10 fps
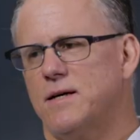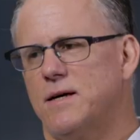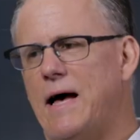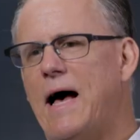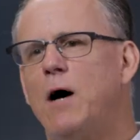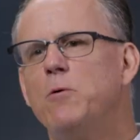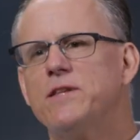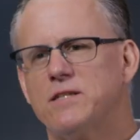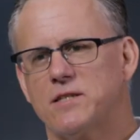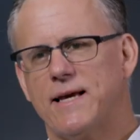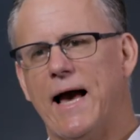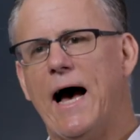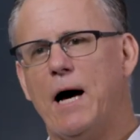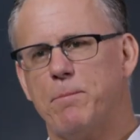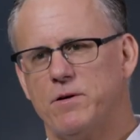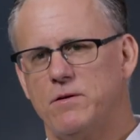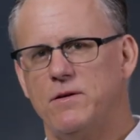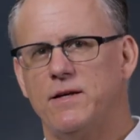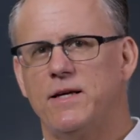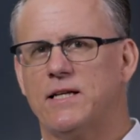uh, how this gap
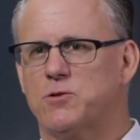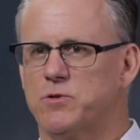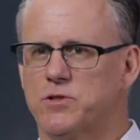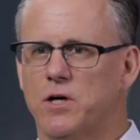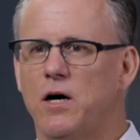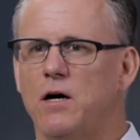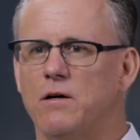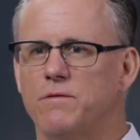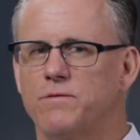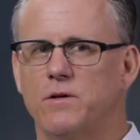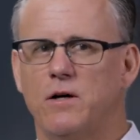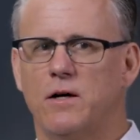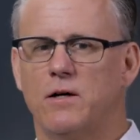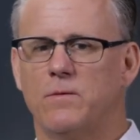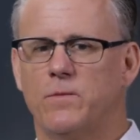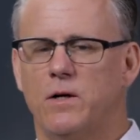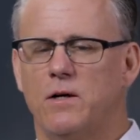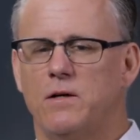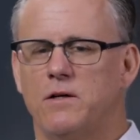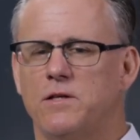gets resolved um,
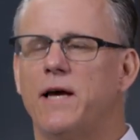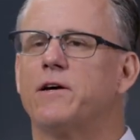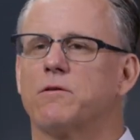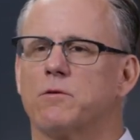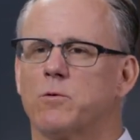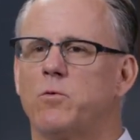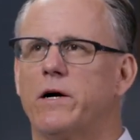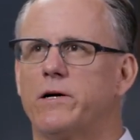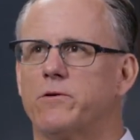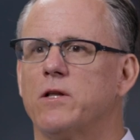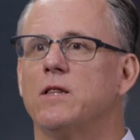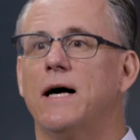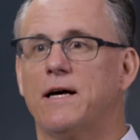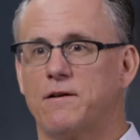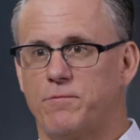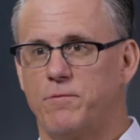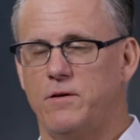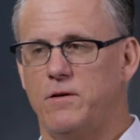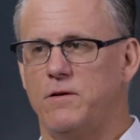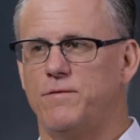is A, going to require a lot of
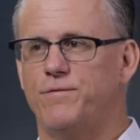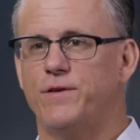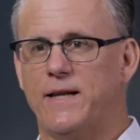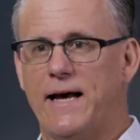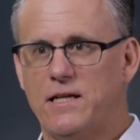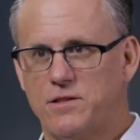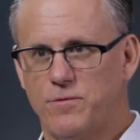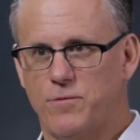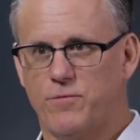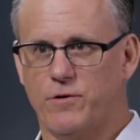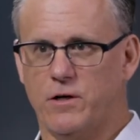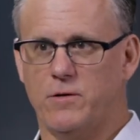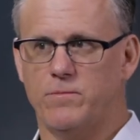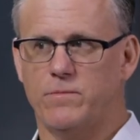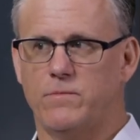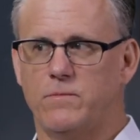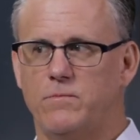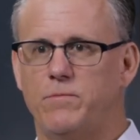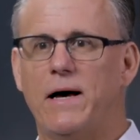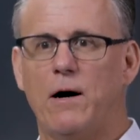finesse from
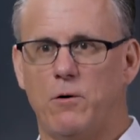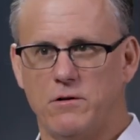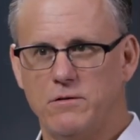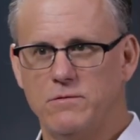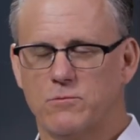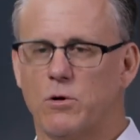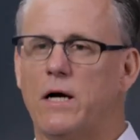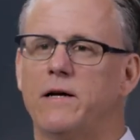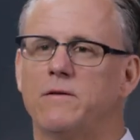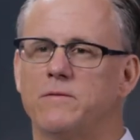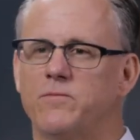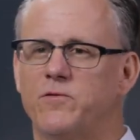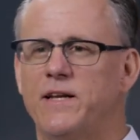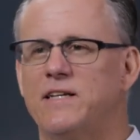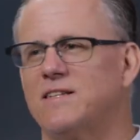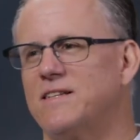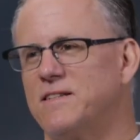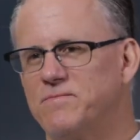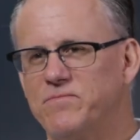Powell, right? Finesse that he,